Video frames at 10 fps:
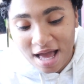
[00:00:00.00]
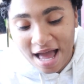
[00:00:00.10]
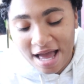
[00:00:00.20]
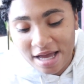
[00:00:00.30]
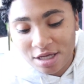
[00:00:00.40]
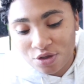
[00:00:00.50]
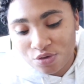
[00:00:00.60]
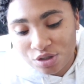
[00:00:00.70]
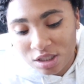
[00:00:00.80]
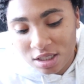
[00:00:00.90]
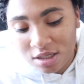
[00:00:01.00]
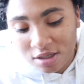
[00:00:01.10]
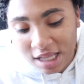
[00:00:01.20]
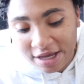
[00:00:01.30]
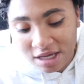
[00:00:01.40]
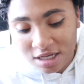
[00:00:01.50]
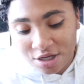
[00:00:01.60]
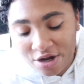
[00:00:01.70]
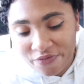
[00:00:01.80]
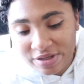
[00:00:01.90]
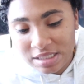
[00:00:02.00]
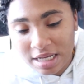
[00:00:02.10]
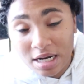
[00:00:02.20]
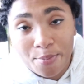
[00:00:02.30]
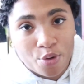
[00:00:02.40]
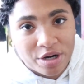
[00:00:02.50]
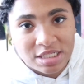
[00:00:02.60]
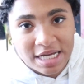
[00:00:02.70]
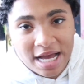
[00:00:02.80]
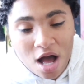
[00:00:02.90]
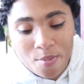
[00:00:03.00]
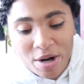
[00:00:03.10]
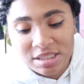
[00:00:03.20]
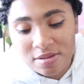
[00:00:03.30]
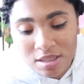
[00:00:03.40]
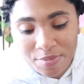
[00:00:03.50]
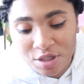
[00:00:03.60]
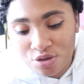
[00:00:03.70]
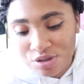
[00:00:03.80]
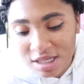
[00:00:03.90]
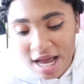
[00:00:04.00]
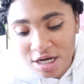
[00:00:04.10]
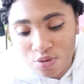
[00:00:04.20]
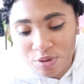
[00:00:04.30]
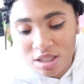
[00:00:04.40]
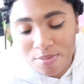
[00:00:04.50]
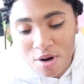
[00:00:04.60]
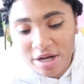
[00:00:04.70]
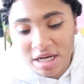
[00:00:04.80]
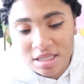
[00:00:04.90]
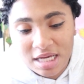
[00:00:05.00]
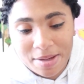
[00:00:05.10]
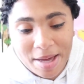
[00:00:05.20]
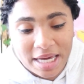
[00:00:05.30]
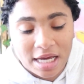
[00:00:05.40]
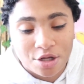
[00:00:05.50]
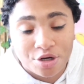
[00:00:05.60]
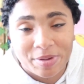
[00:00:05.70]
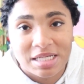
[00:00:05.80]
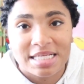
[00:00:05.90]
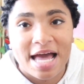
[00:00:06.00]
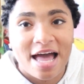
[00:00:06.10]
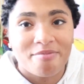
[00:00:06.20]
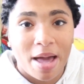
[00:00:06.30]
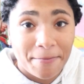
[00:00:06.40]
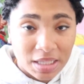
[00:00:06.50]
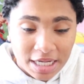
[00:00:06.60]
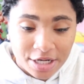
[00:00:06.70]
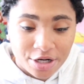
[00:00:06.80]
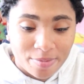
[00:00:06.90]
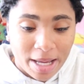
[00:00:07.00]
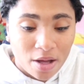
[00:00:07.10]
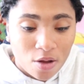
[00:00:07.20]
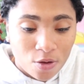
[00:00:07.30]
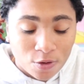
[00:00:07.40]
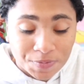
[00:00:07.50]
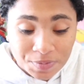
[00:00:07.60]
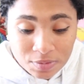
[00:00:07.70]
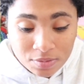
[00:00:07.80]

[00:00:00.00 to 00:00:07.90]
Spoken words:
I usually, like in here, if it's like an important day, I'll mark something, but usually I don't really mark anything in my calendar because I have my planner of my own.